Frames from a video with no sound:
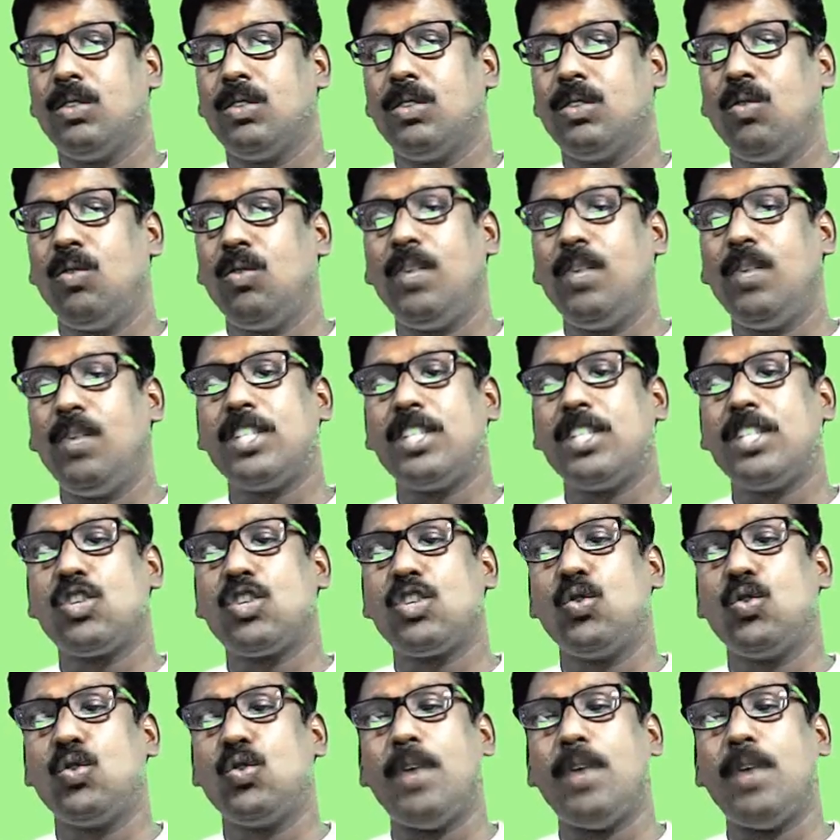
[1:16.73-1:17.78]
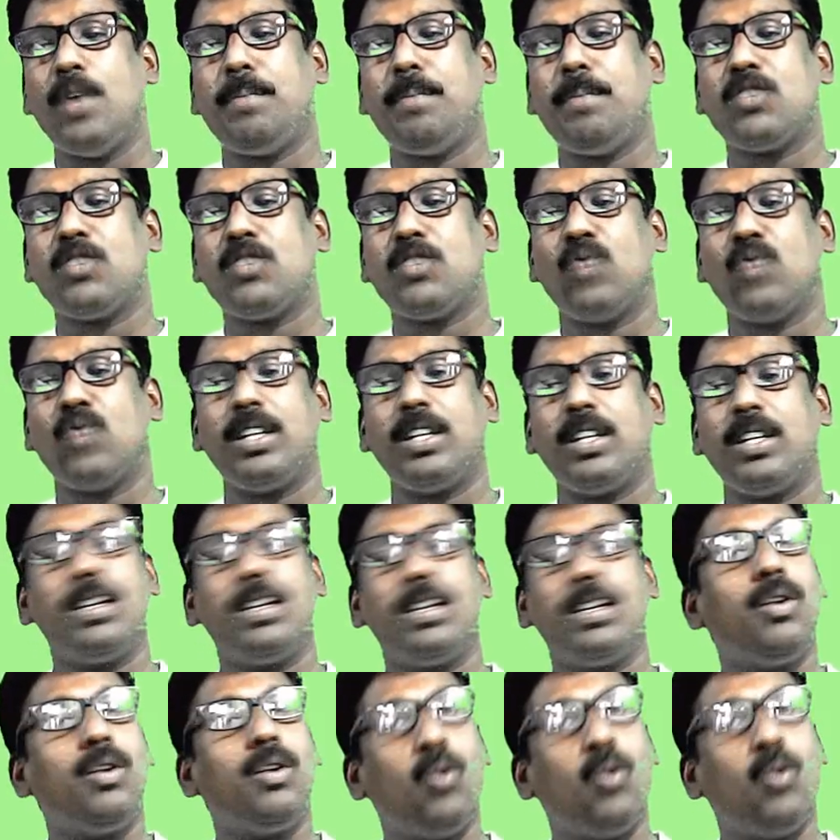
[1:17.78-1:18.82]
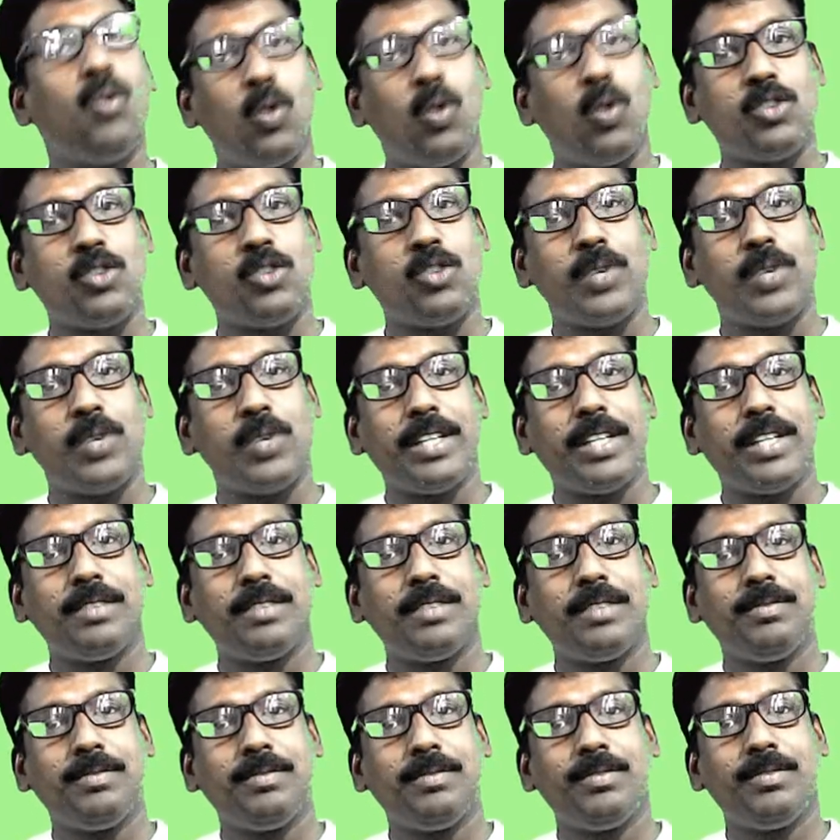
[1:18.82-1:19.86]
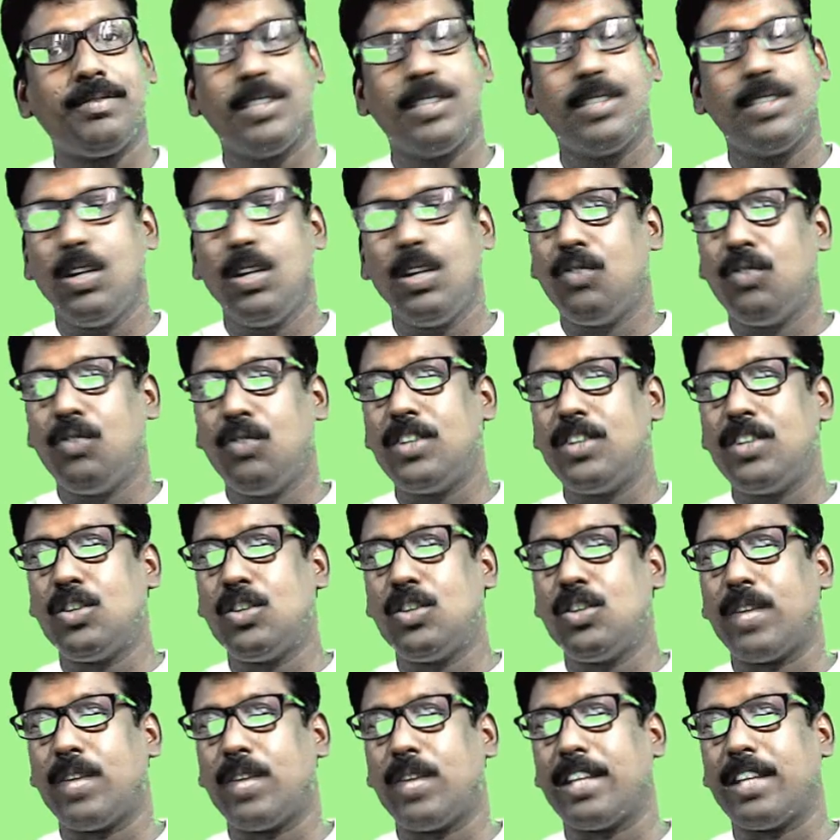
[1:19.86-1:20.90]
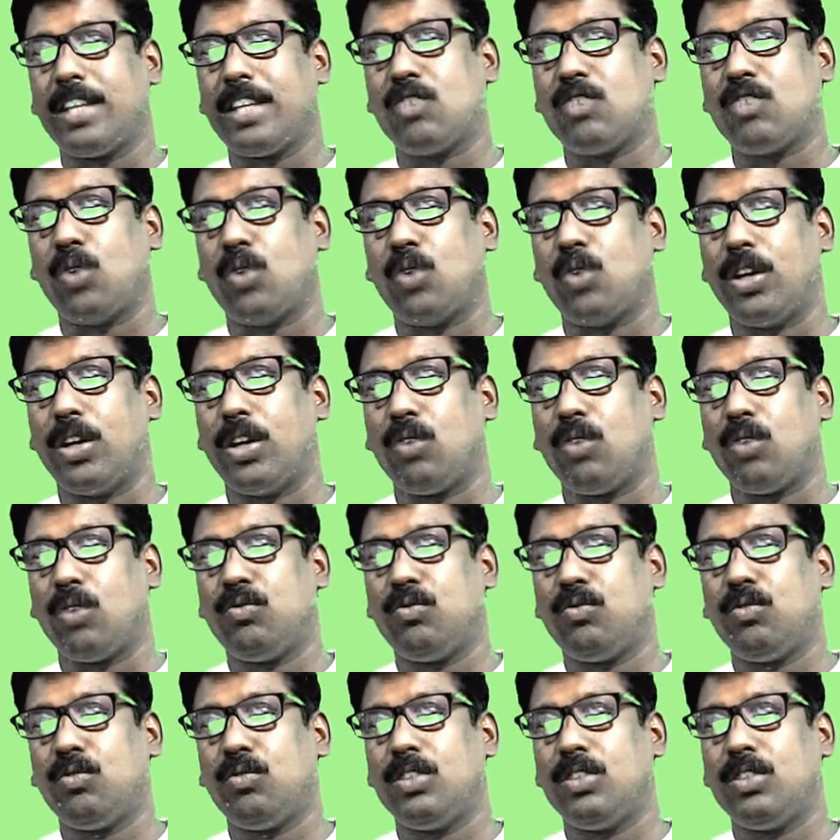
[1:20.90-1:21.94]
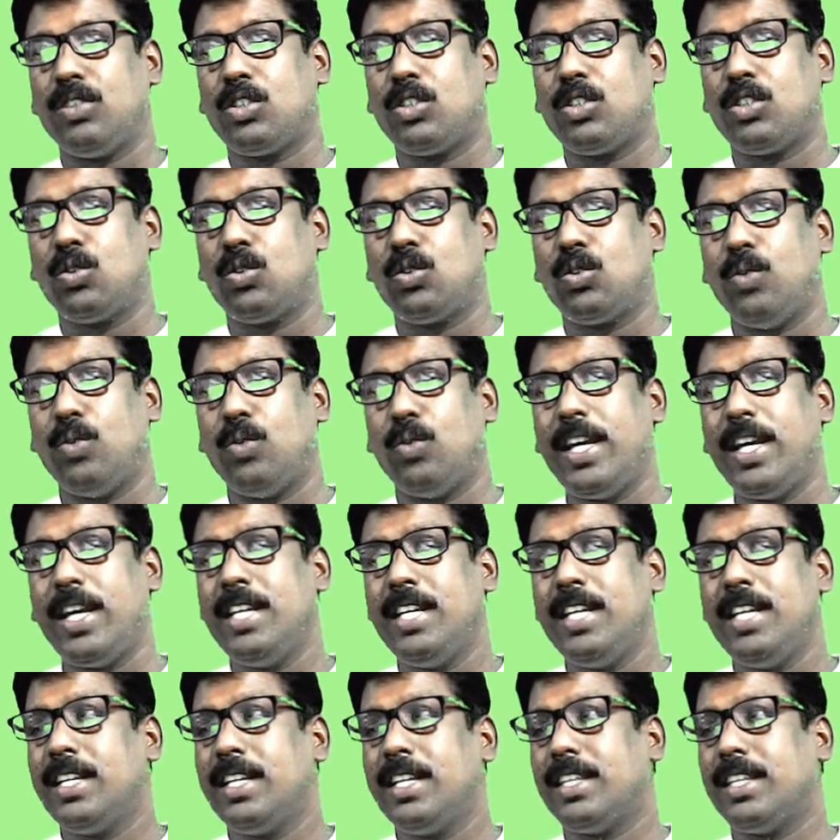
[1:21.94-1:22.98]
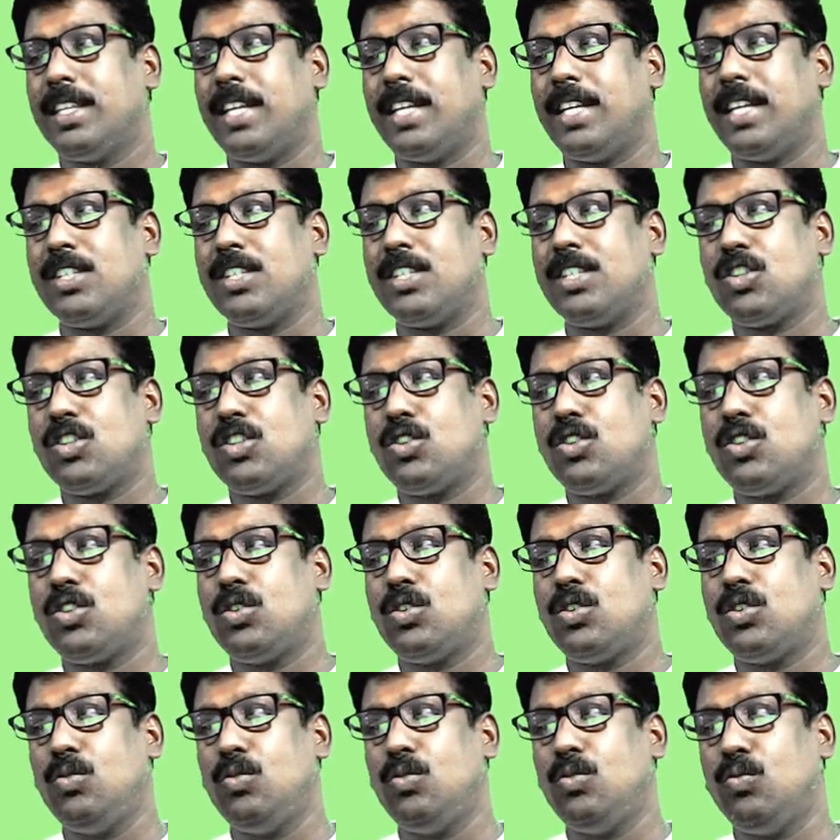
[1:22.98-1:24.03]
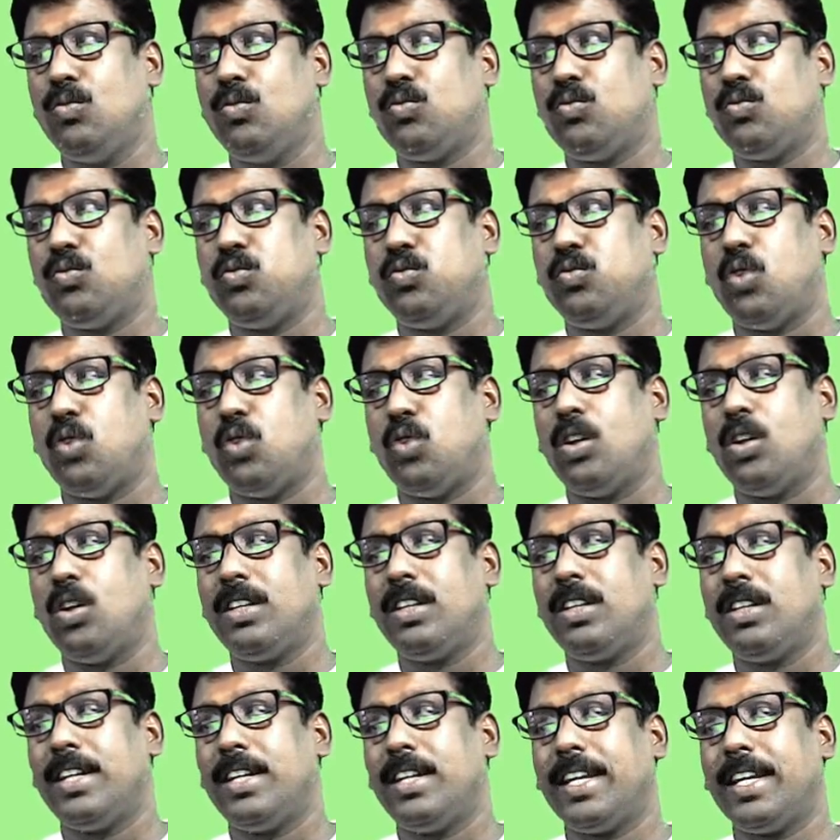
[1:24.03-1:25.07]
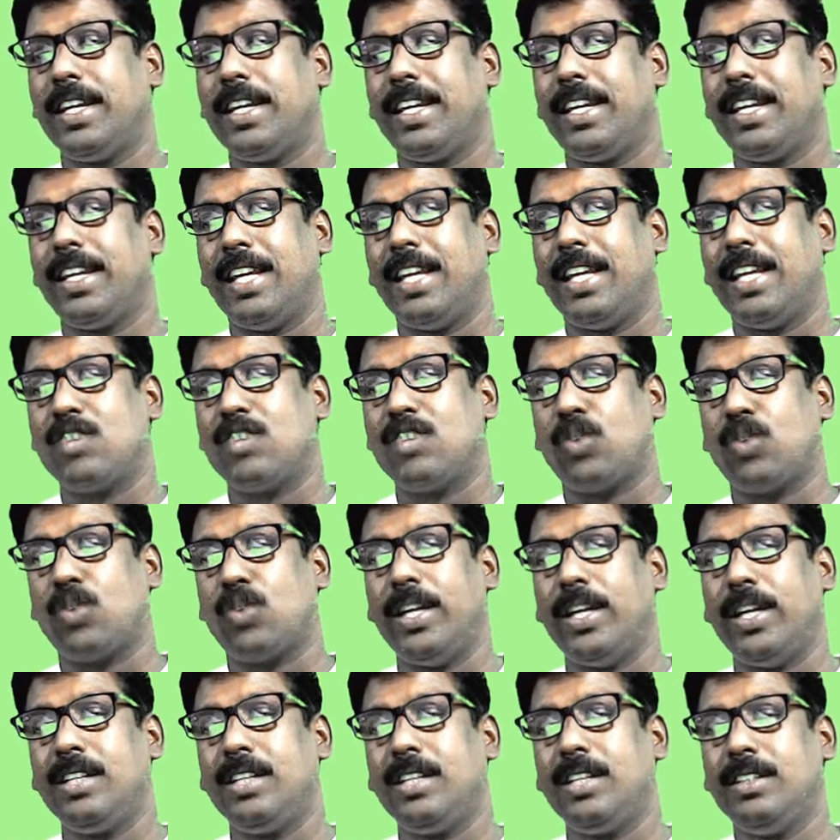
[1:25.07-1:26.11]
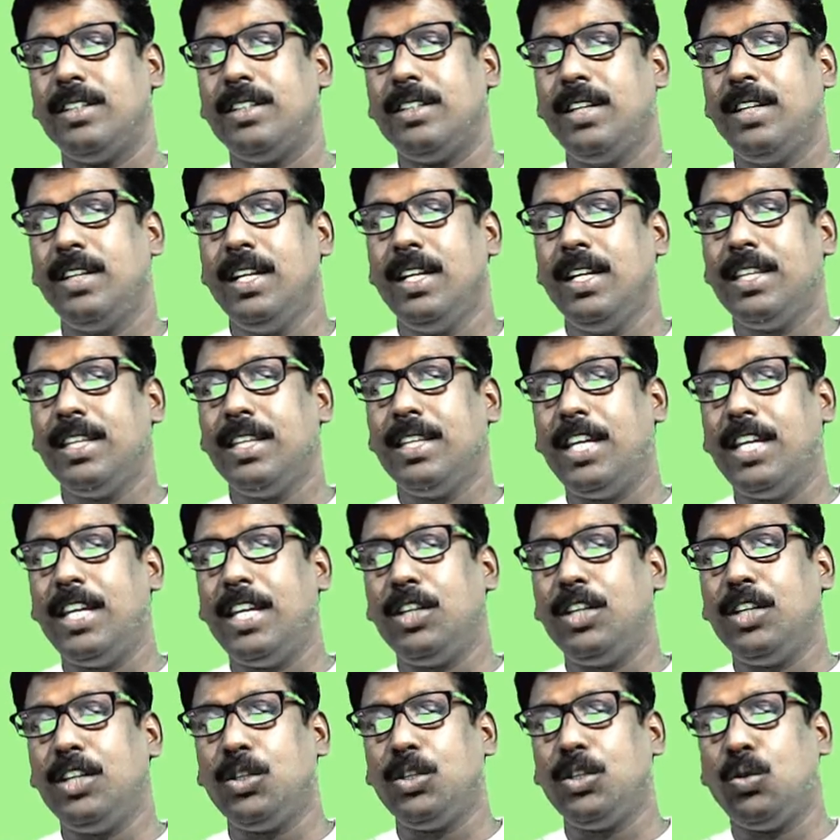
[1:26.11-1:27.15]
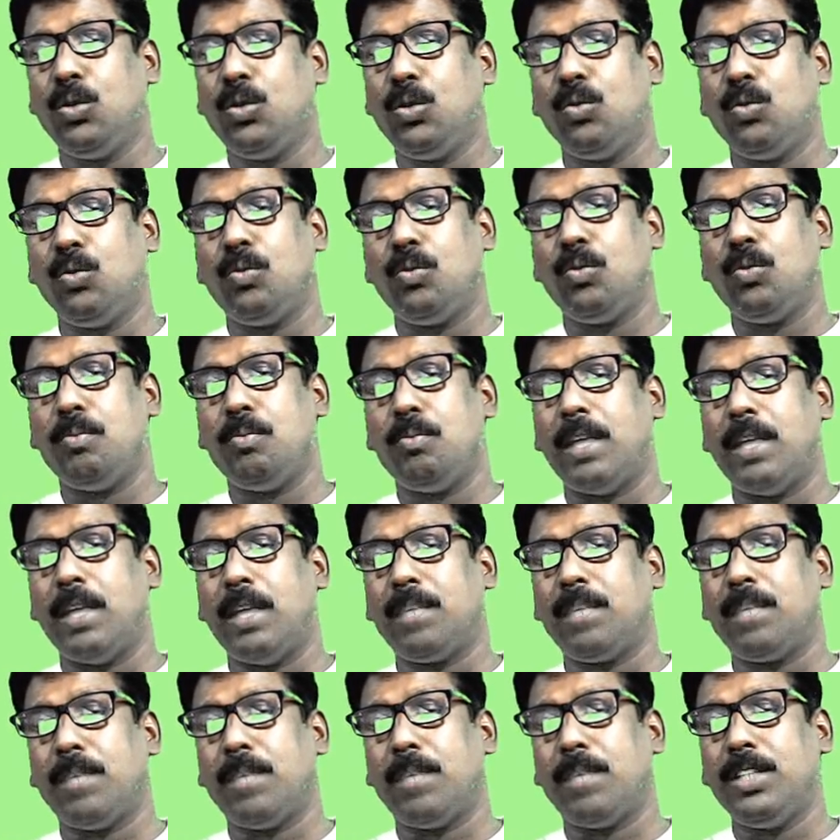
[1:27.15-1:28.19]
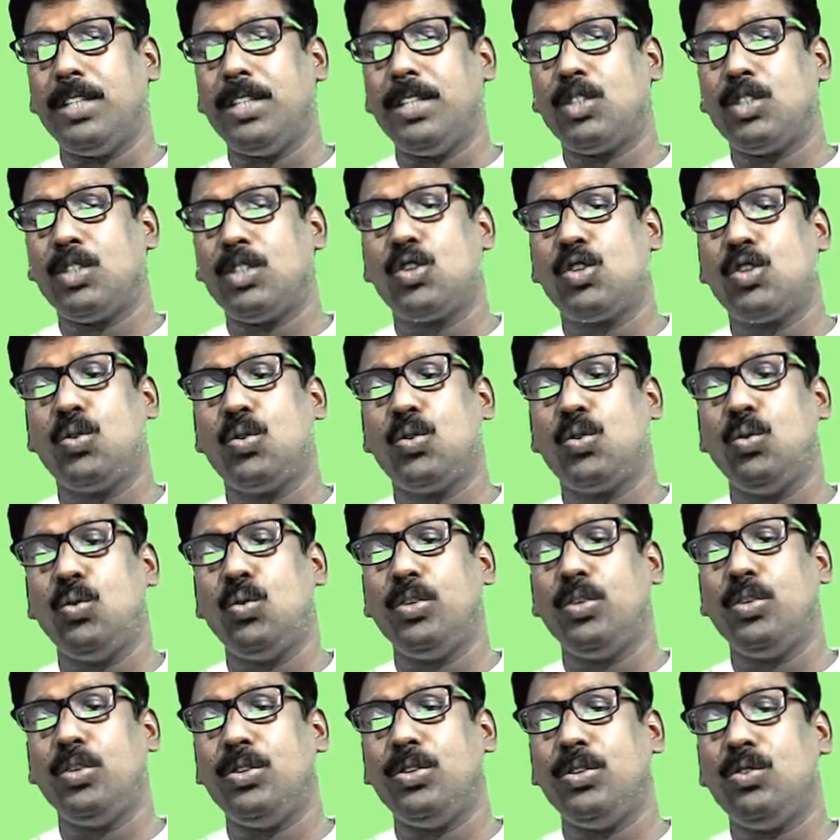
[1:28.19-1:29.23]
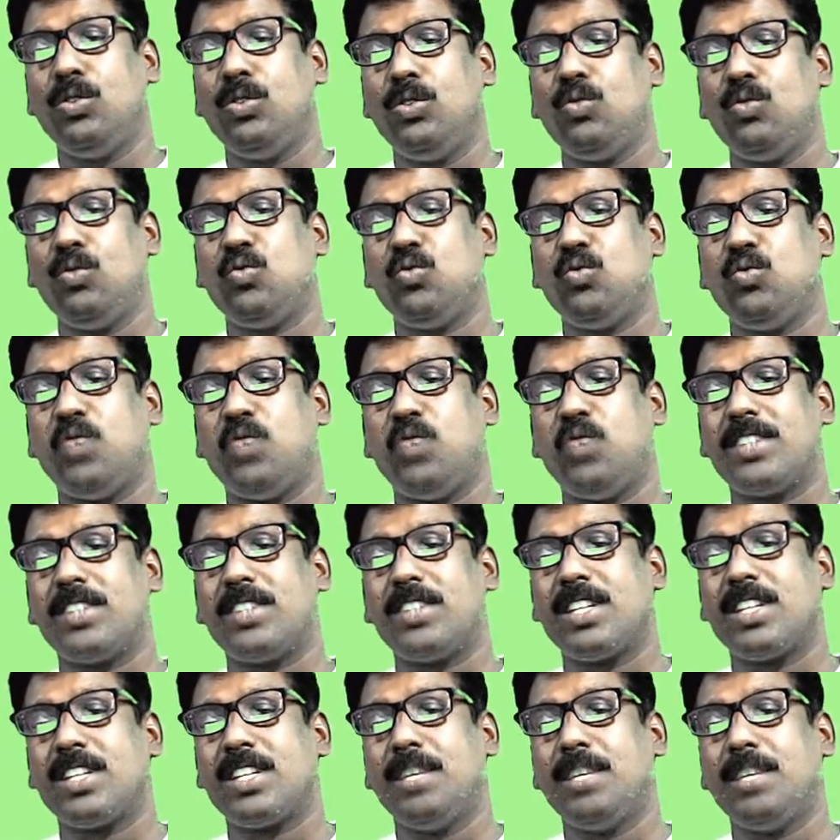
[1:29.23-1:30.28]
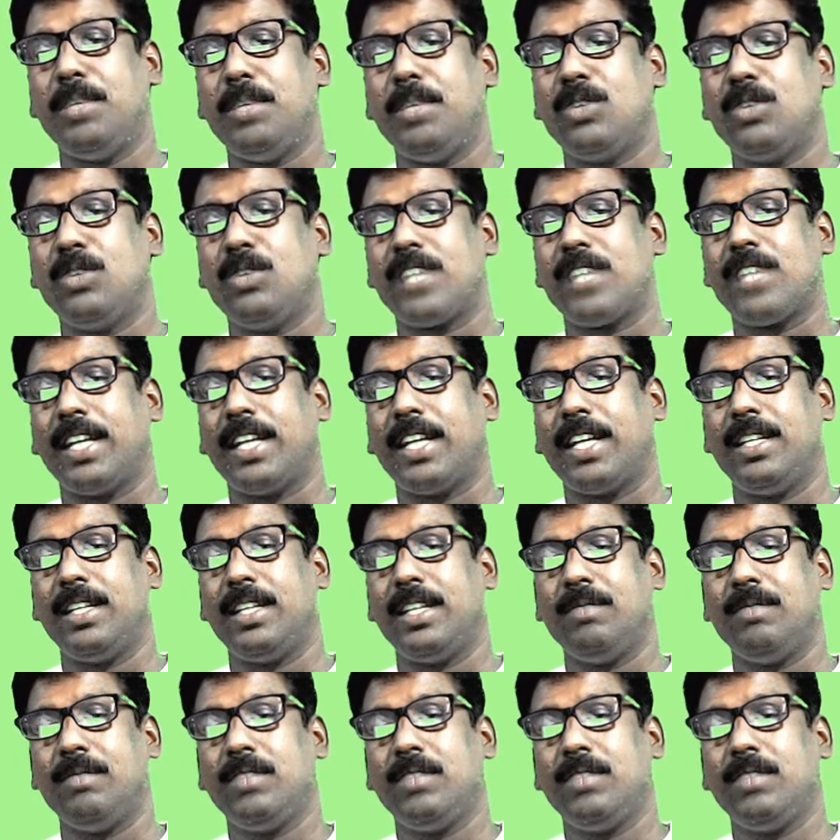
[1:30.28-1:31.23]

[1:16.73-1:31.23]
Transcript: What is 2a plus 1 whole square? First, you take the square of 2a, that is 4a square. Then you multiply 2 into first term into second term.